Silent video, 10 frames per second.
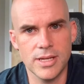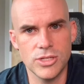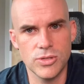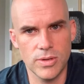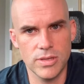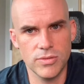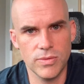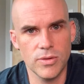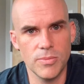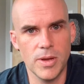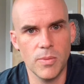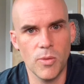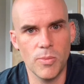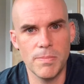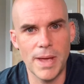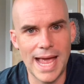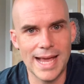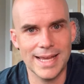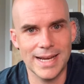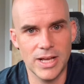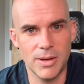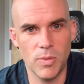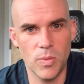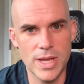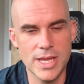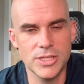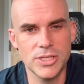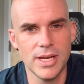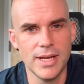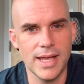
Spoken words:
Enjoy this for a little bit. We'll be back in a couple weeks,